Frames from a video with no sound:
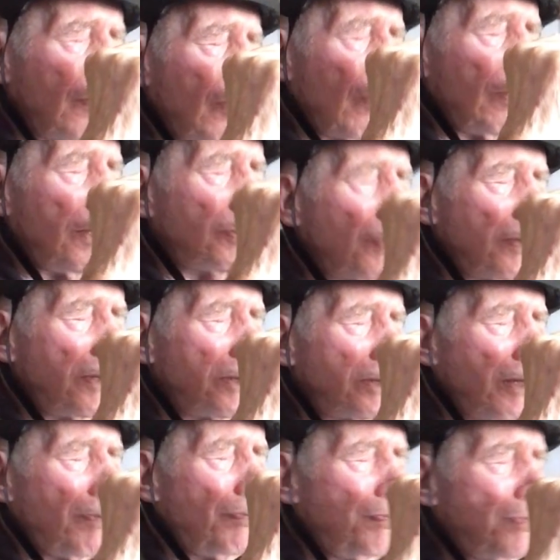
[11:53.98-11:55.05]
turn this one to
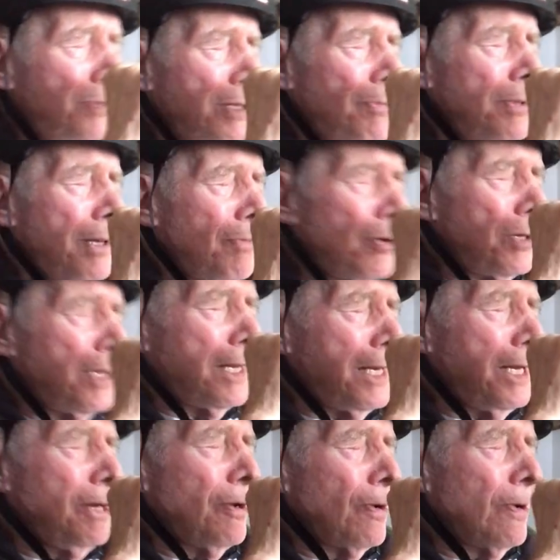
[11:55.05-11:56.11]
someone up where you can
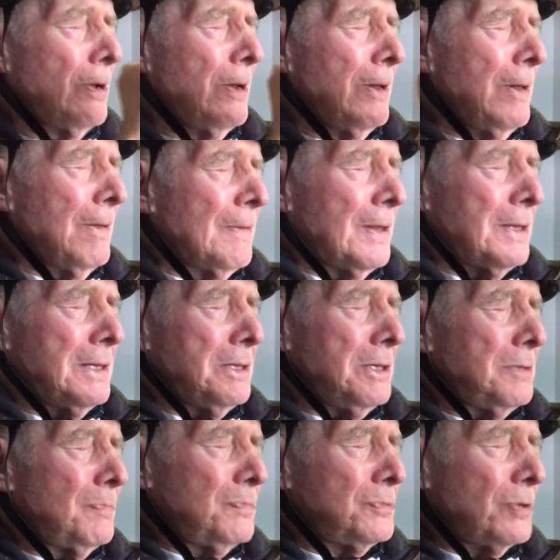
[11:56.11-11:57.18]
hear, and then
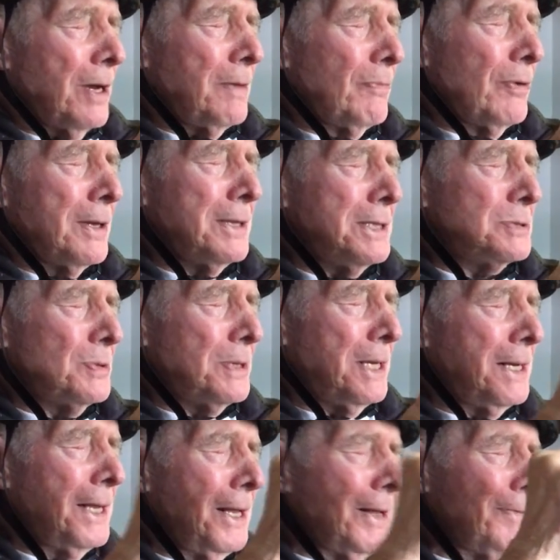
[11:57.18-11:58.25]
you try to bring this one
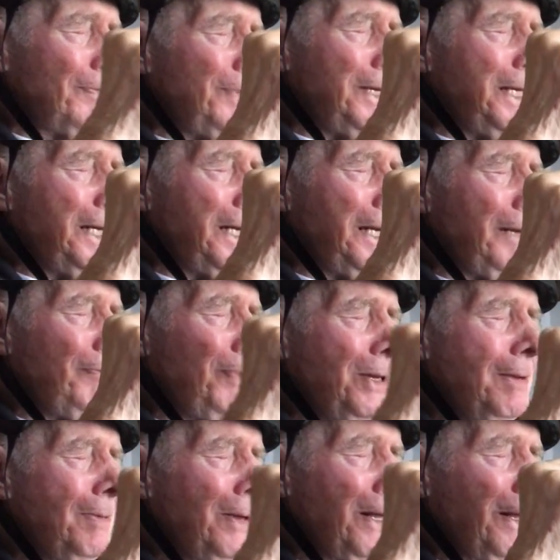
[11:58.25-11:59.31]
in. Beep, beep,
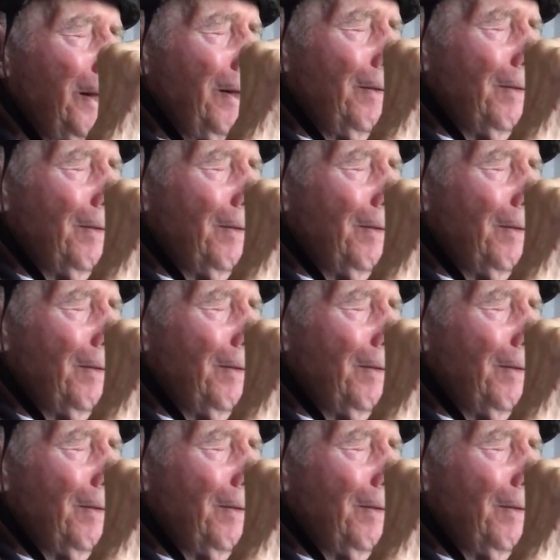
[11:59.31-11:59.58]
beep.